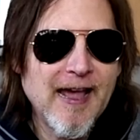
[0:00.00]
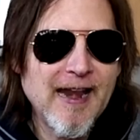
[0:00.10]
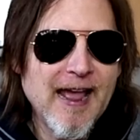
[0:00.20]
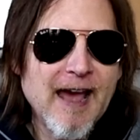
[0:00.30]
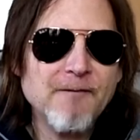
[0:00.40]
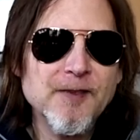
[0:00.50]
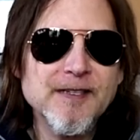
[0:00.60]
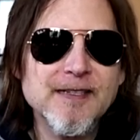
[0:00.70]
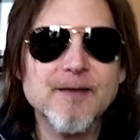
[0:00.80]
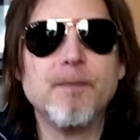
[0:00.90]
and have
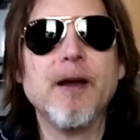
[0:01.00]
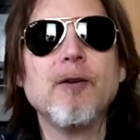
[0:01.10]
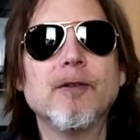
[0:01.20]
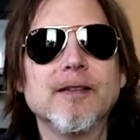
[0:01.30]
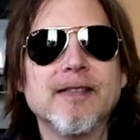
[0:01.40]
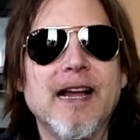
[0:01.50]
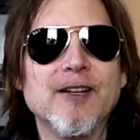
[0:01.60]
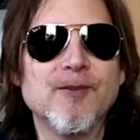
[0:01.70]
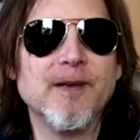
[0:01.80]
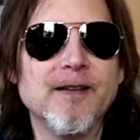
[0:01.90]
this as a barrel
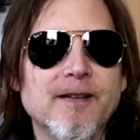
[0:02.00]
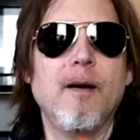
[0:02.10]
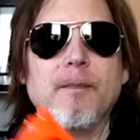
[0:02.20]
attachment.